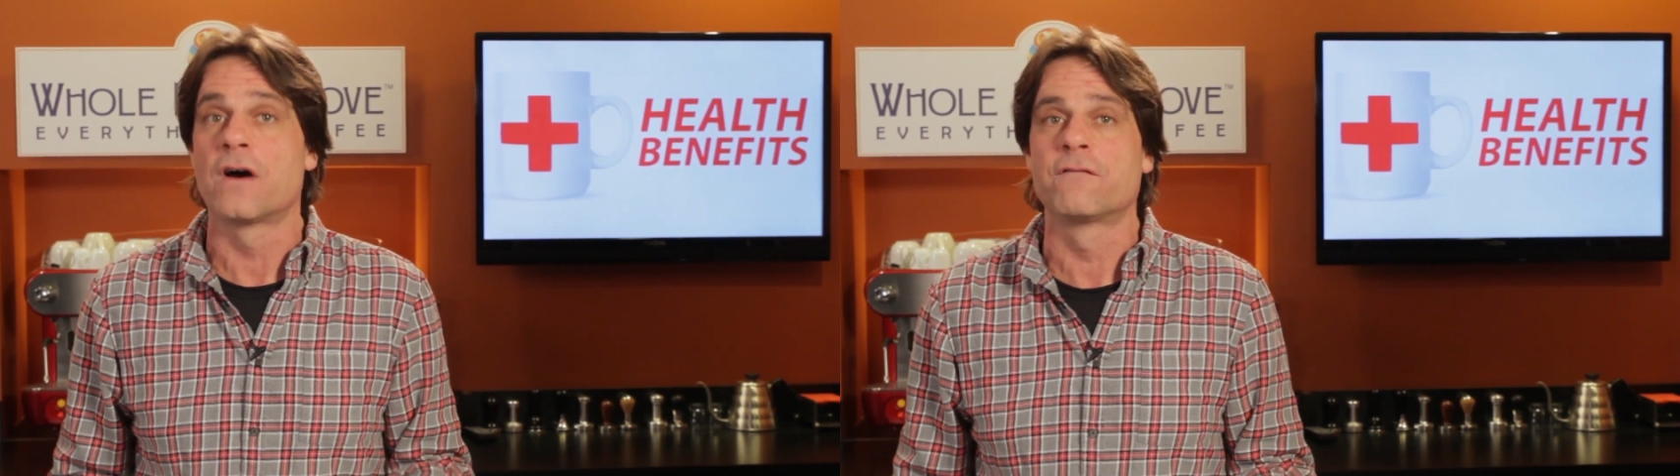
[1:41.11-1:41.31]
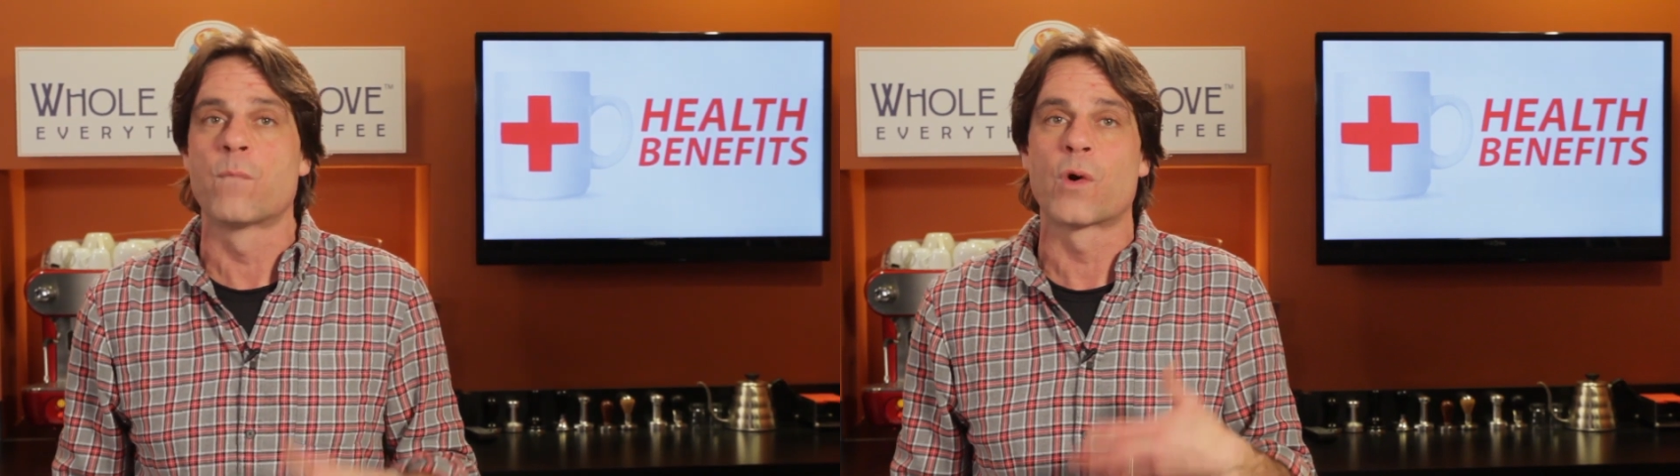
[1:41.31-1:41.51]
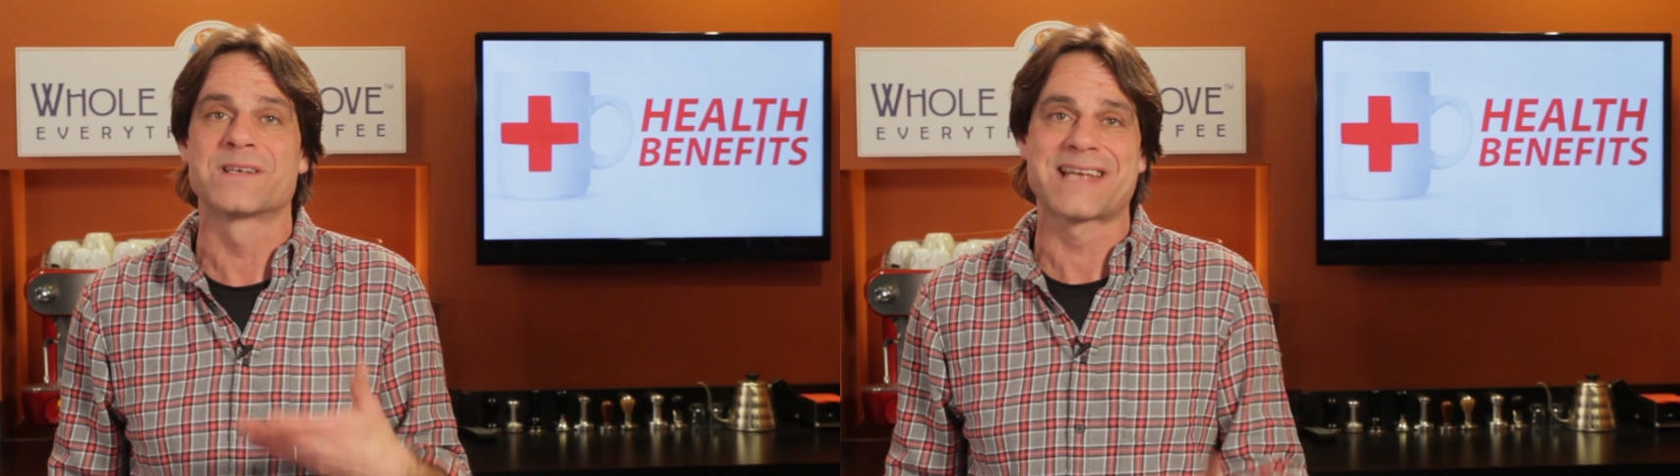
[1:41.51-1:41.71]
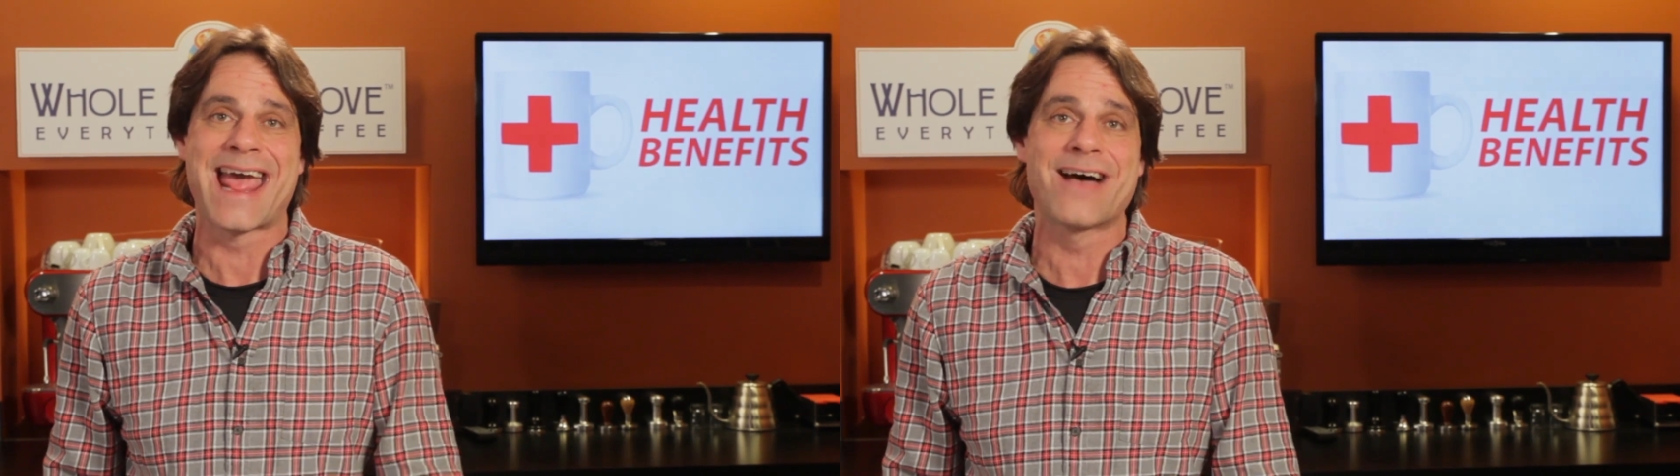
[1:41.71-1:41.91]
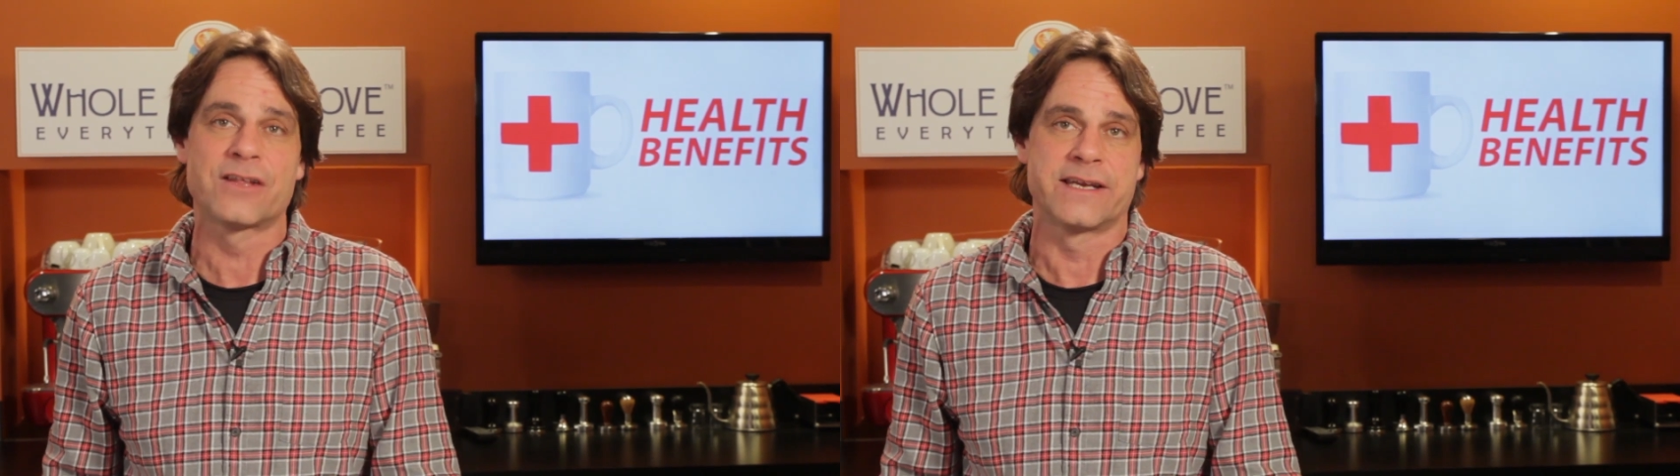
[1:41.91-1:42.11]
of
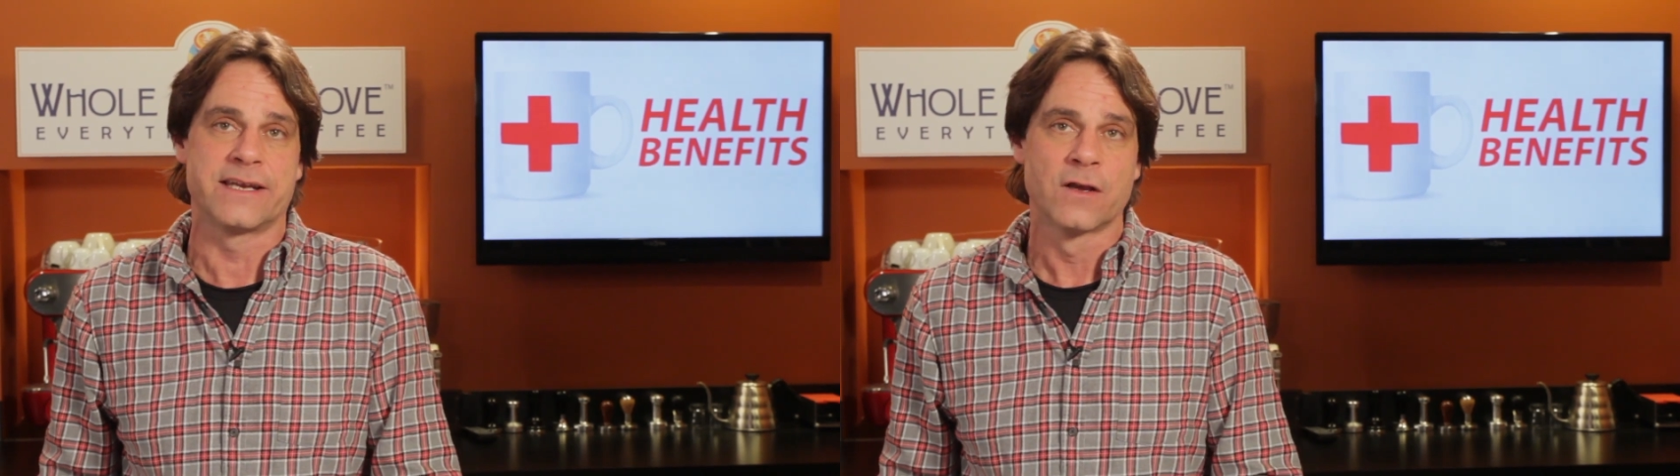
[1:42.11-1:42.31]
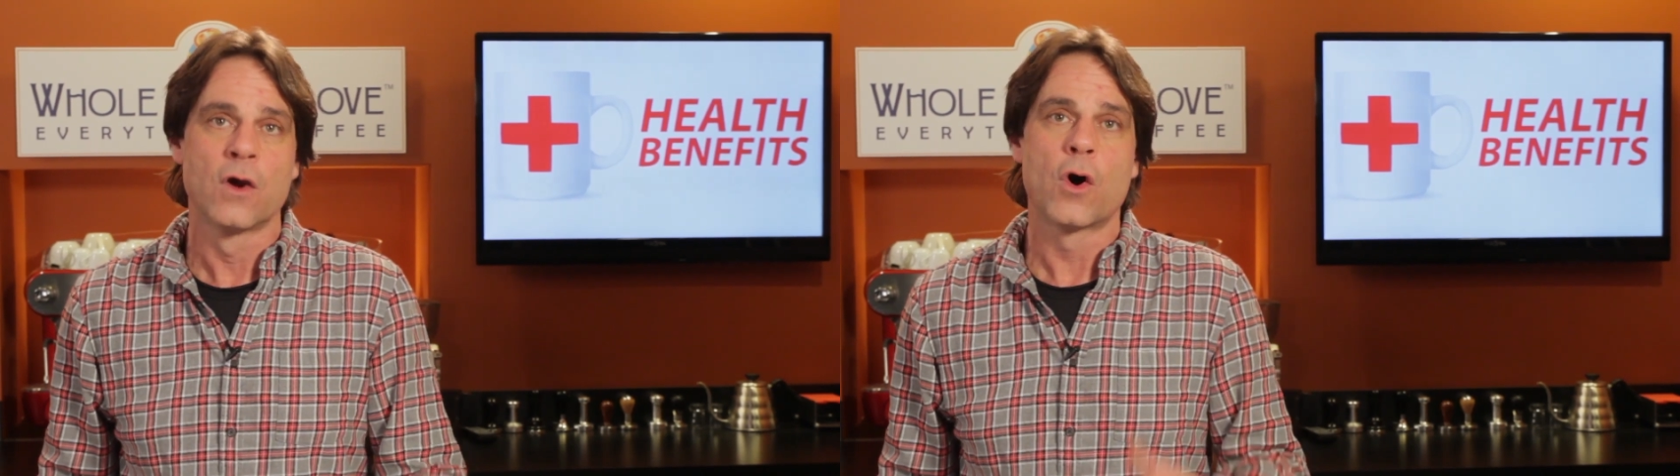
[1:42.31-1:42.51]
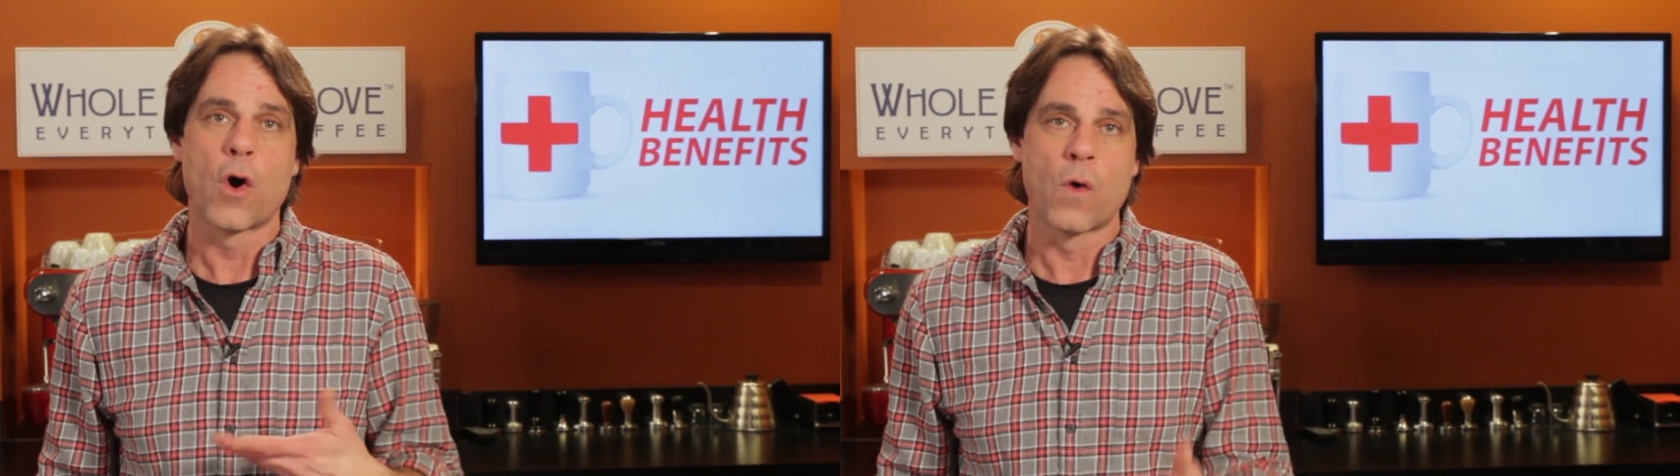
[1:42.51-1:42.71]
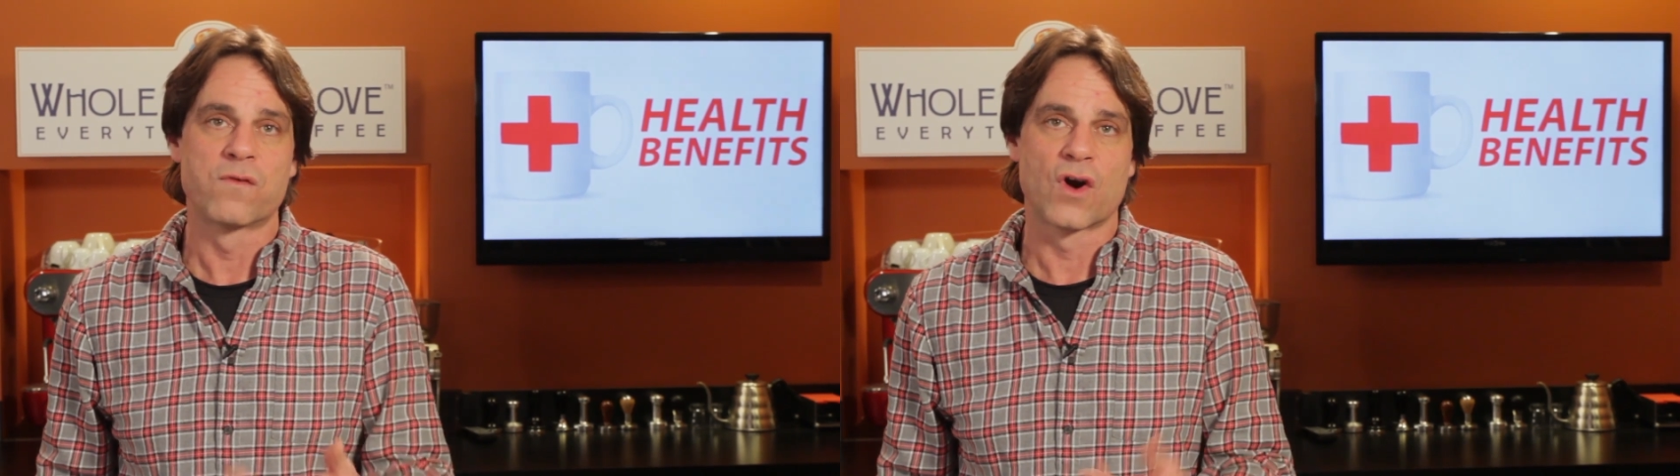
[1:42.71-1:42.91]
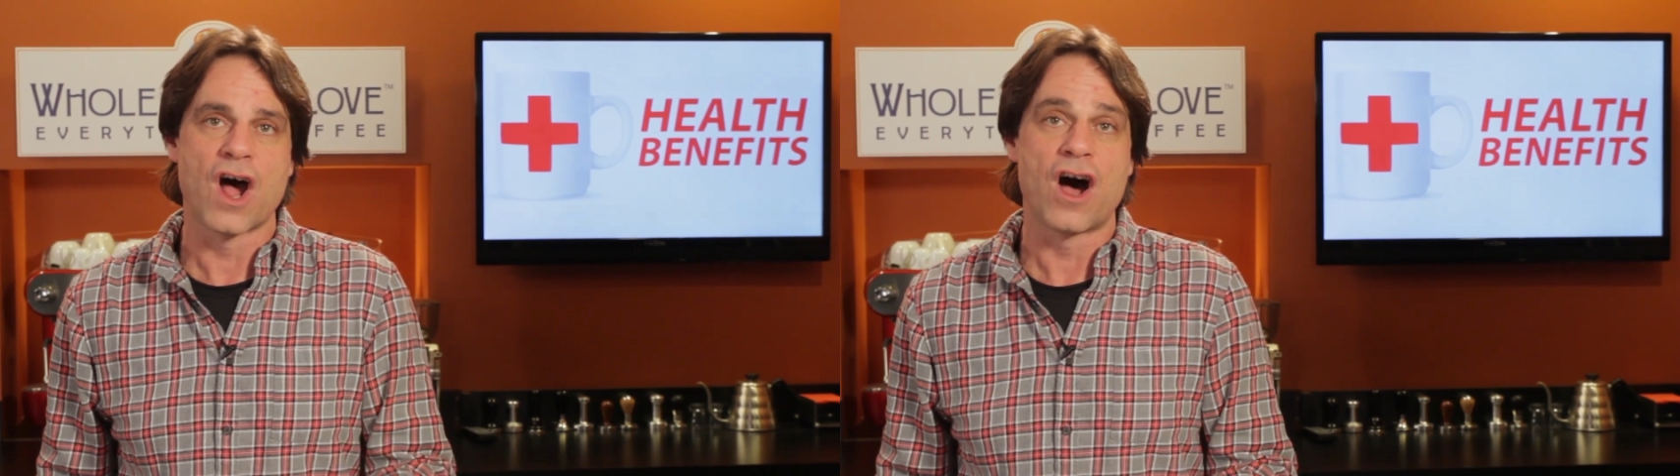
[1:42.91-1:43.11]
mortality
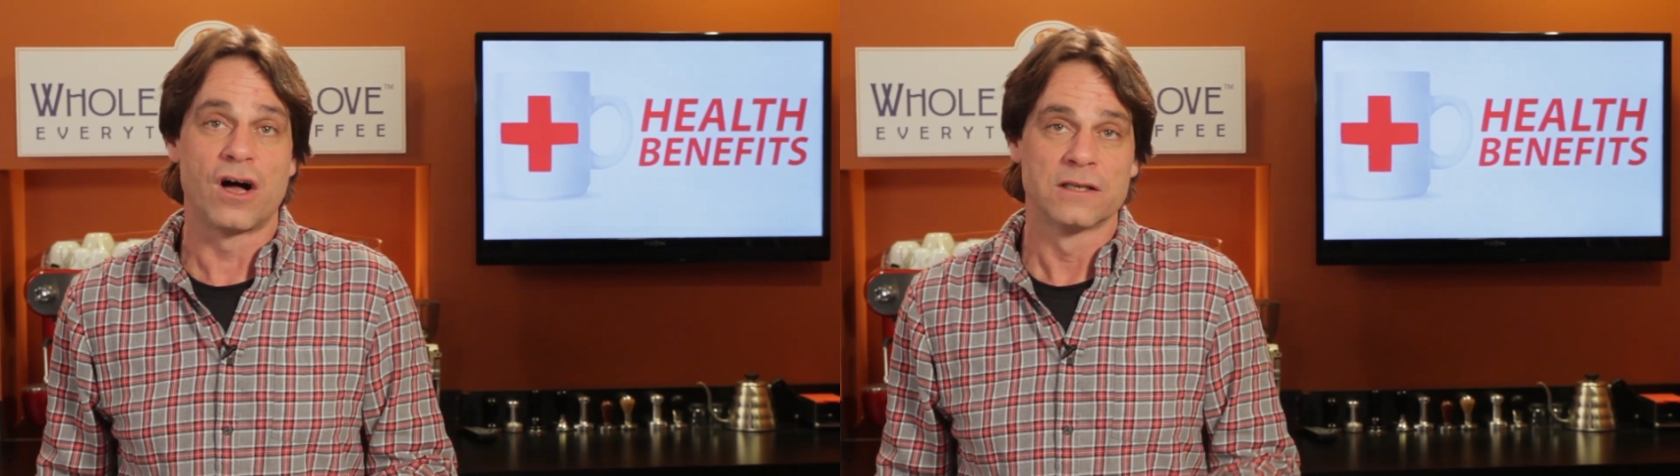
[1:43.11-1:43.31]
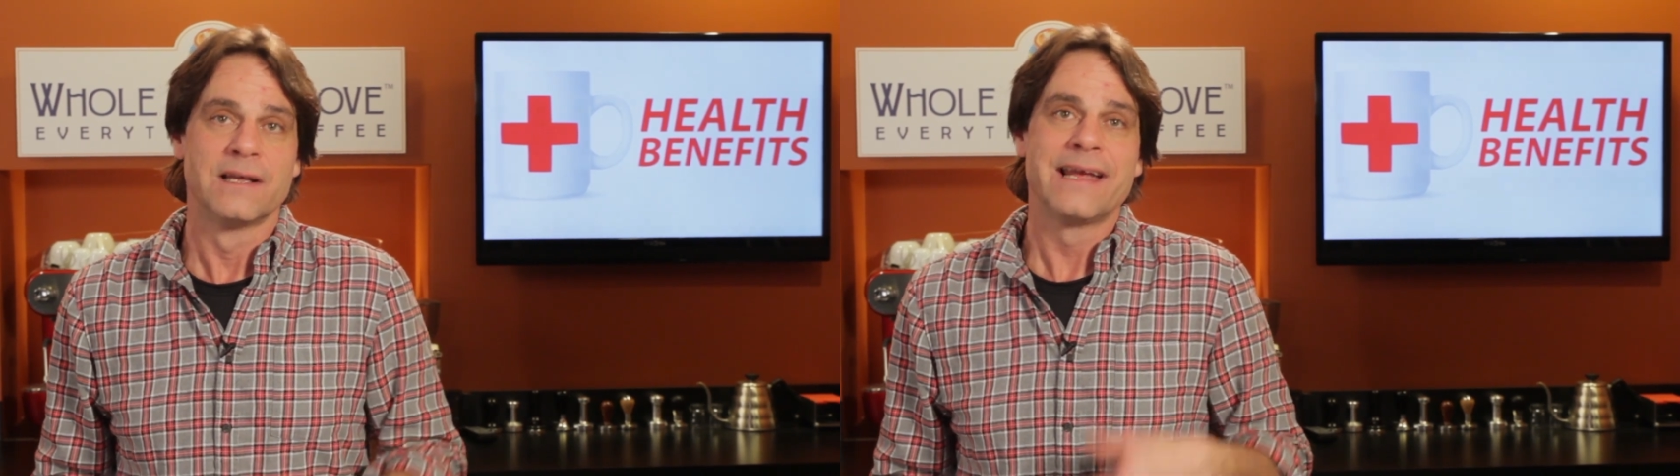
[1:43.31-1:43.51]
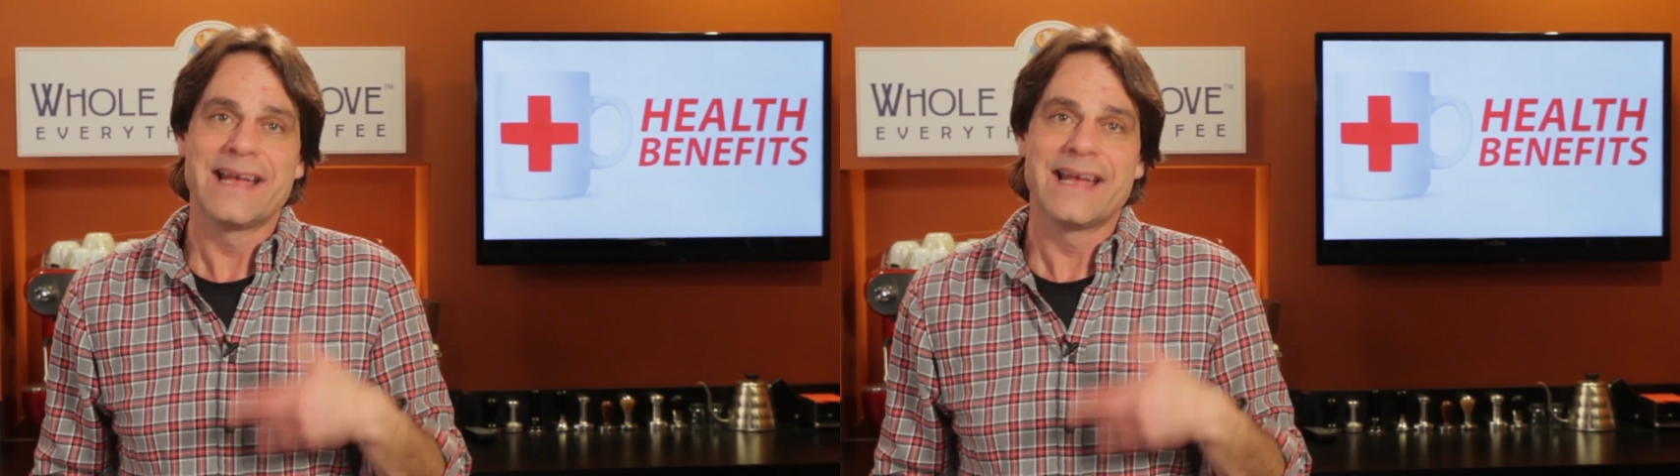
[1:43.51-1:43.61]
overall.